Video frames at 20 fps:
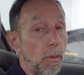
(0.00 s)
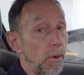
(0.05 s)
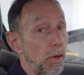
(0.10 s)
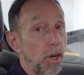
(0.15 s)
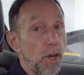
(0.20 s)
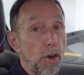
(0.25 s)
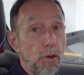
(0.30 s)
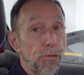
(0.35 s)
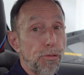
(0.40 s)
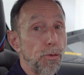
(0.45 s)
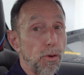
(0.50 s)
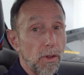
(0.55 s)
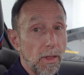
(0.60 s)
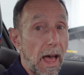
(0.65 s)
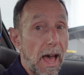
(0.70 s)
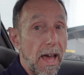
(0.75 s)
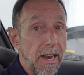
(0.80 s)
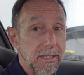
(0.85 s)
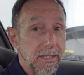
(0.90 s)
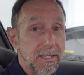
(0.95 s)
I'm going to go through a
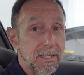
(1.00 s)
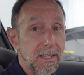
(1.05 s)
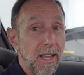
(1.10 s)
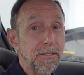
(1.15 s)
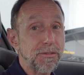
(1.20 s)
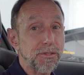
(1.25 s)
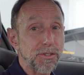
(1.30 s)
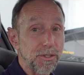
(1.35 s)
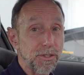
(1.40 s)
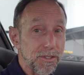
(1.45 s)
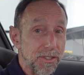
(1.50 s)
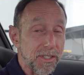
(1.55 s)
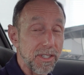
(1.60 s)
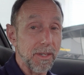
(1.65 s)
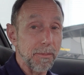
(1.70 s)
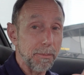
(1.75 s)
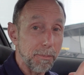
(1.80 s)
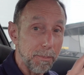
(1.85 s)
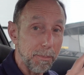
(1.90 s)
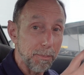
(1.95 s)
lot of stuff, so there's
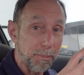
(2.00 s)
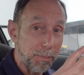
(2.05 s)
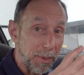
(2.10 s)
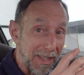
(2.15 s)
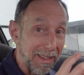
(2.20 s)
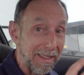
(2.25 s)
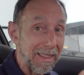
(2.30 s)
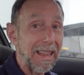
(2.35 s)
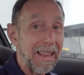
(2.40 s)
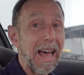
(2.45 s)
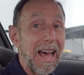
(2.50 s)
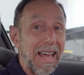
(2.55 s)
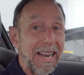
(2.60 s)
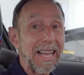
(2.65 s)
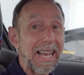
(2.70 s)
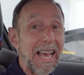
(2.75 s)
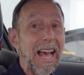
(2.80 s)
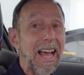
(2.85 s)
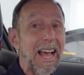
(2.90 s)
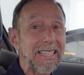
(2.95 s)
going to be a lot
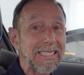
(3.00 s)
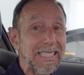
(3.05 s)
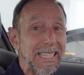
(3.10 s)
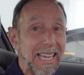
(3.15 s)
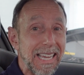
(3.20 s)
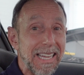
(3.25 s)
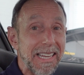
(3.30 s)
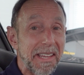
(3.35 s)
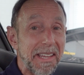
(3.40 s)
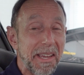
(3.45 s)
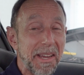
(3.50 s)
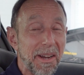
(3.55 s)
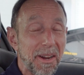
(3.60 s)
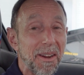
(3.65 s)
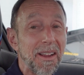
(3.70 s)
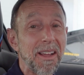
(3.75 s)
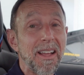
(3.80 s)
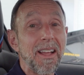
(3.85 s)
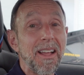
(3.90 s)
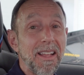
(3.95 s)
of content
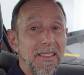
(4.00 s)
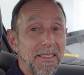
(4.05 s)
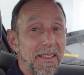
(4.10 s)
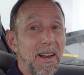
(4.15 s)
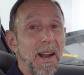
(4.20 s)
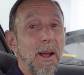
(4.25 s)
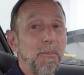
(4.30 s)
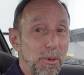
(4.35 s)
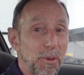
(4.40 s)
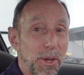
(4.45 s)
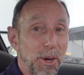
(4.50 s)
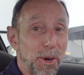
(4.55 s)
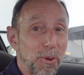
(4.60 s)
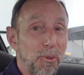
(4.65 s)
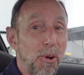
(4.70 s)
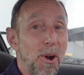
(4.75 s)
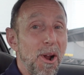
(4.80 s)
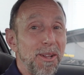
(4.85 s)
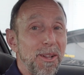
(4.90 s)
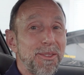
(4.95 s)
here that I'm
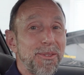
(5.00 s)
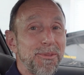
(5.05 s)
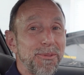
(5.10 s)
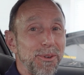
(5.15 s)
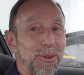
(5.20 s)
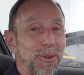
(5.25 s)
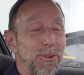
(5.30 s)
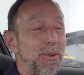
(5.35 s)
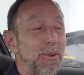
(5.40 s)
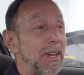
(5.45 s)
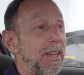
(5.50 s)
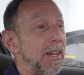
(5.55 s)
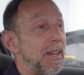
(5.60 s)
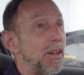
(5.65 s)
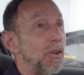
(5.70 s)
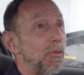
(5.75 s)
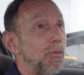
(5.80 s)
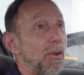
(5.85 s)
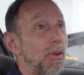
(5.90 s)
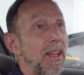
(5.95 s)
going to run through
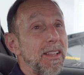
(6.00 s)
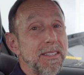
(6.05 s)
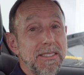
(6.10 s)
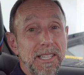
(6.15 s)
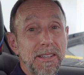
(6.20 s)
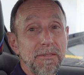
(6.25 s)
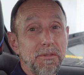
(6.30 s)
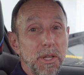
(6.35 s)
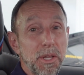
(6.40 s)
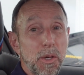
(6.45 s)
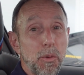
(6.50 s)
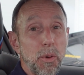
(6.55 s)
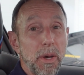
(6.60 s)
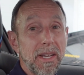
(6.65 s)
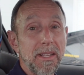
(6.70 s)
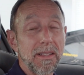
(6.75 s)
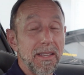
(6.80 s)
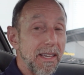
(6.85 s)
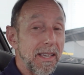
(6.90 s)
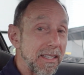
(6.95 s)
relatively
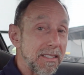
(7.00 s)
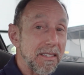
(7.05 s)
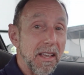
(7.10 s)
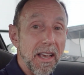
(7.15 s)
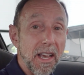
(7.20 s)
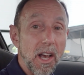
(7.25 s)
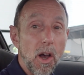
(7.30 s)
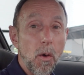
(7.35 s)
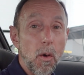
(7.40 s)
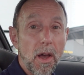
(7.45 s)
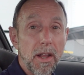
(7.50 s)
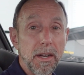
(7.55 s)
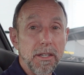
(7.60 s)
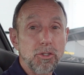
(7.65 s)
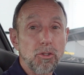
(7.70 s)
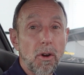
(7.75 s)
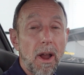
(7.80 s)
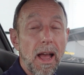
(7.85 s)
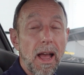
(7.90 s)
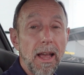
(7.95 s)
quickly as I go on a
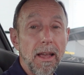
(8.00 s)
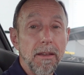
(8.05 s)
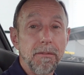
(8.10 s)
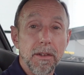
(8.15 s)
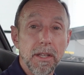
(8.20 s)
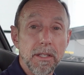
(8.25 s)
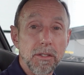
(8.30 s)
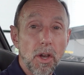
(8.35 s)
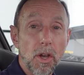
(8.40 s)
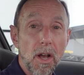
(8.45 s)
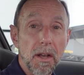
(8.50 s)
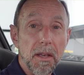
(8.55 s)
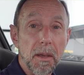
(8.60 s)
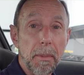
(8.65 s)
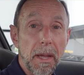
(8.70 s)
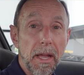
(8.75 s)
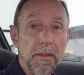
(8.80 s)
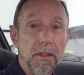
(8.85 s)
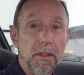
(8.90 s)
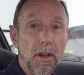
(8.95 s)
drive and talk
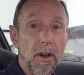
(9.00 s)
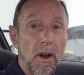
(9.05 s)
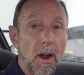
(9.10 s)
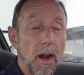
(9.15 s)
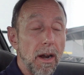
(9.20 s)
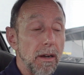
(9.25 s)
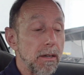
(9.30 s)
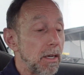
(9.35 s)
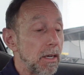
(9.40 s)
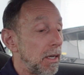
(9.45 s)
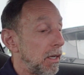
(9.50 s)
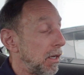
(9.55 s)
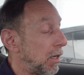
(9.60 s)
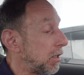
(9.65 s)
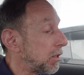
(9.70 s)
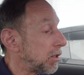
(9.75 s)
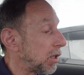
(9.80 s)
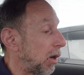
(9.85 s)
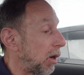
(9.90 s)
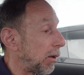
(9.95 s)
about the car.
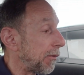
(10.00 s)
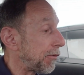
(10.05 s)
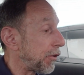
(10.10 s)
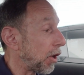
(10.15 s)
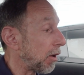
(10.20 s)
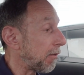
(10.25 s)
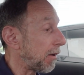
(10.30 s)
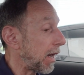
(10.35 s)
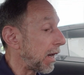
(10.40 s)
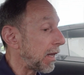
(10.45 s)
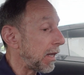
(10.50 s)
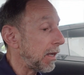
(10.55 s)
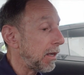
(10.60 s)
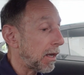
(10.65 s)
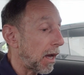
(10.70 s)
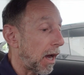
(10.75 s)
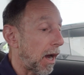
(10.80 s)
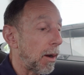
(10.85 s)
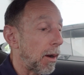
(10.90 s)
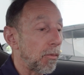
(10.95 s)
So if you're
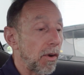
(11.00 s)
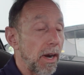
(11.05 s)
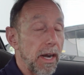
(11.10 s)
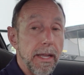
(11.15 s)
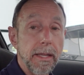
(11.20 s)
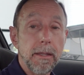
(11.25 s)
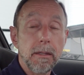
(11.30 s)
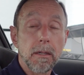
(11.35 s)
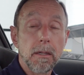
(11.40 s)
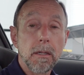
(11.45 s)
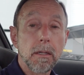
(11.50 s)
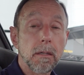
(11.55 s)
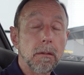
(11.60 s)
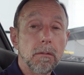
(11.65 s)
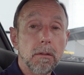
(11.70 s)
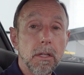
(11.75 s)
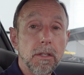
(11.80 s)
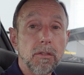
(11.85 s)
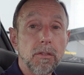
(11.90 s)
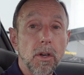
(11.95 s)
ready, I'm ready.
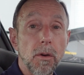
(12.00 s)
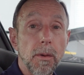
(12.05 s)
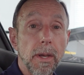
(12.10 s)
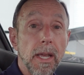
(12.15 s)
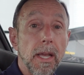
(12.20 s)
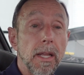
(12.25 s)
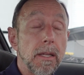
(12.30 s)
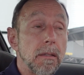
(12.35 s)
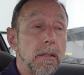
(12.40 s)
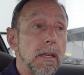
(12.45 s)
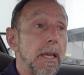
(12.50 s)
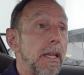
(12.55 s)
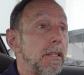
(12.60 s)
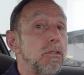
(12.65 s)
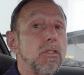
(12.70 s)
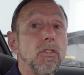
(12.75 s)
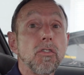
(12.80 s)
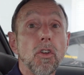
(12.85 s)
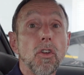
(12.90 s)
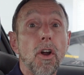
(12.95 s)
Let's go ahead and
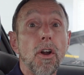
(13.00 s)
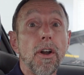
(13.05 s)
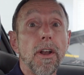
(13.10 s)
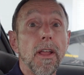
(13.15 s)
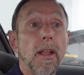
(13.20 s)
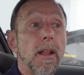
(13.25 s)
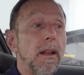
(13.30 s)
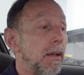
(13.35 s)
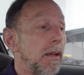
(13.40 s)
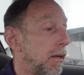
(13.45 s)
get started.